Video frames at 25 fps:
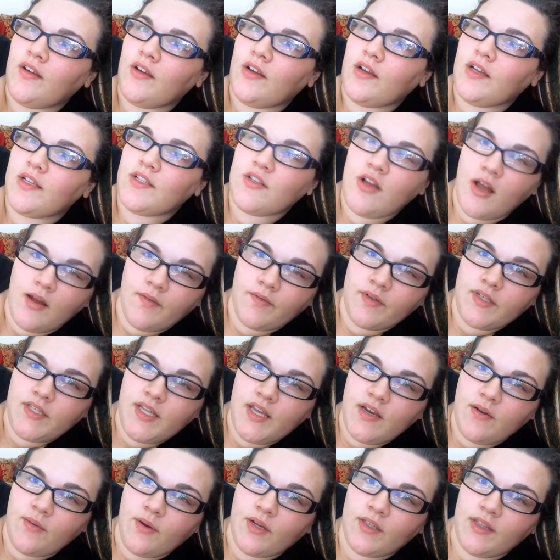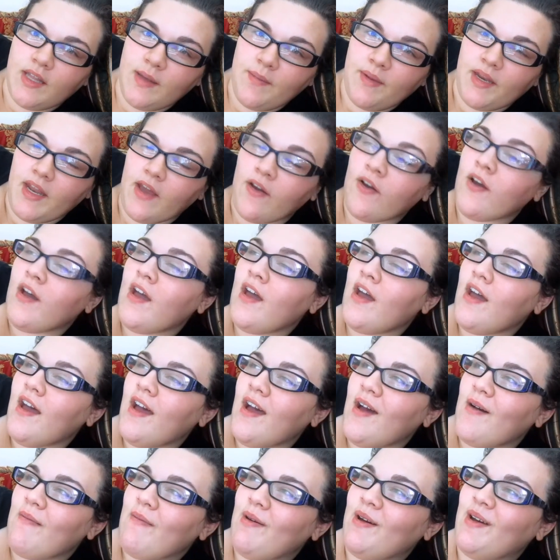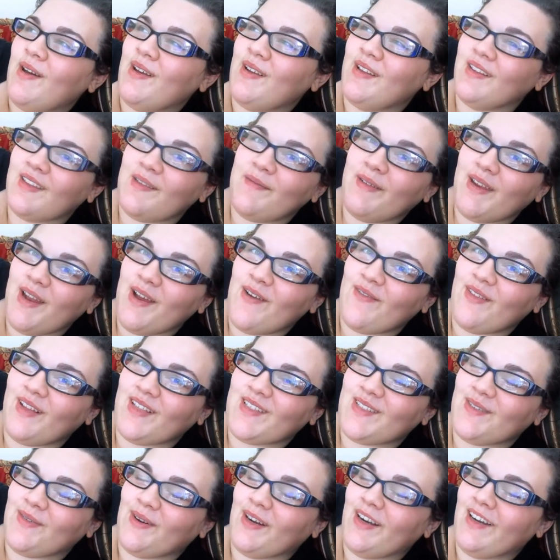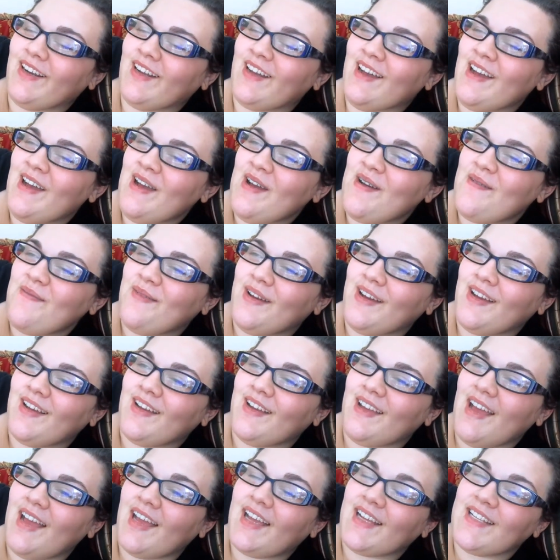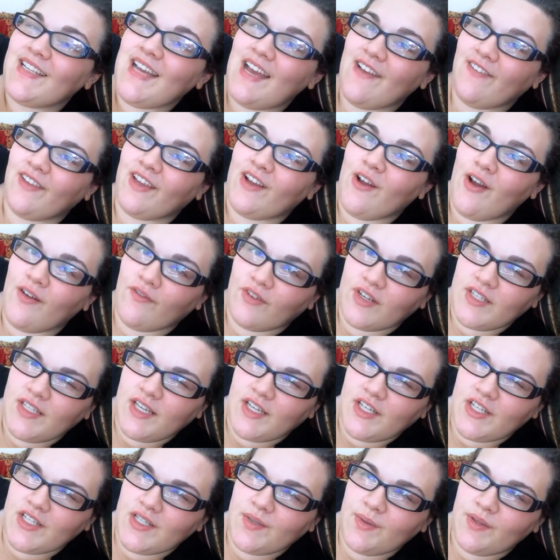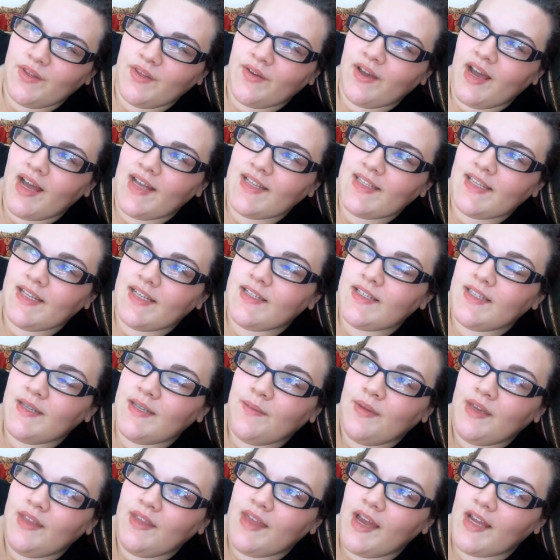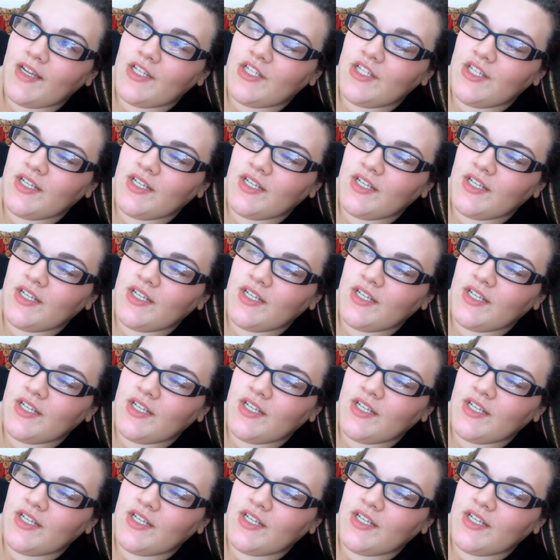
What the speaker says: Is conversate a word? Let me know. Let me know if that's a word. But I get to have, like, conversations with you guys, and to me that's